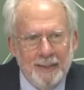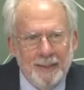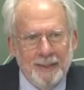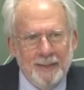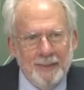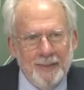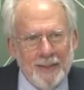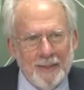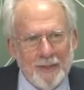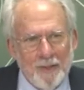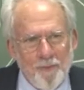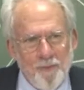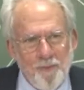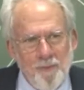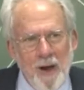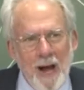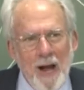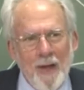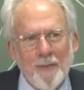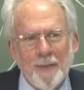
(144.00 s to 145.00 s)
that the
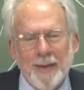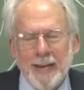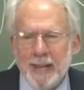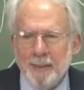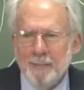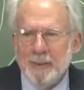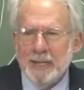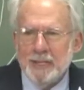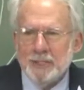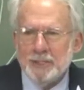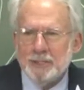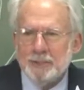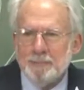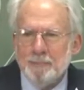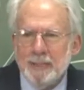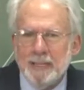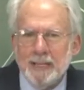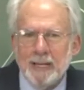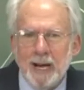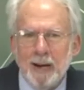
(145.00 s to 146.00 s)
father image
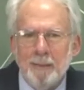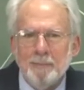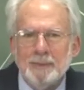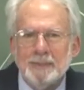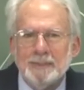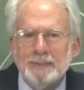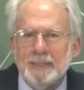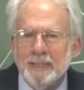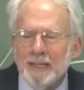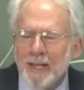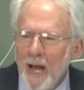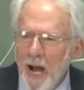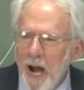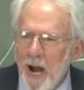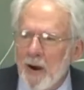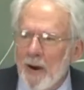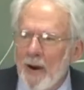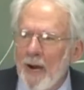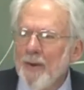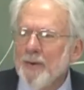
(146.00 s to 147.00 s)
becomes
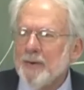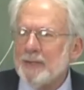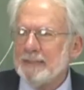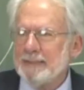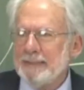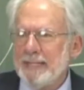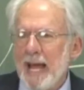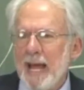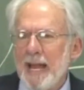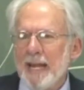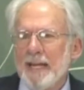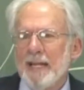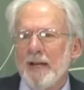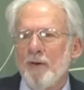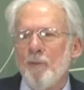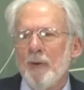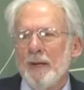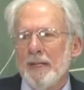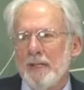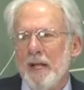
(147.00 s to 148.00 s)
our understanding of
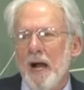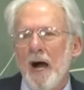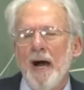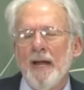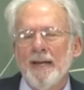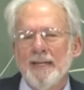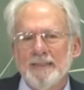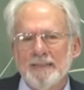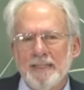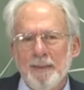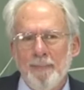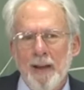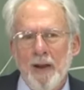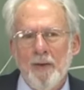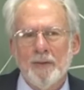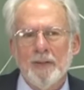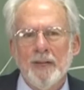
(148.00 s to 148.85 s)
what God is about.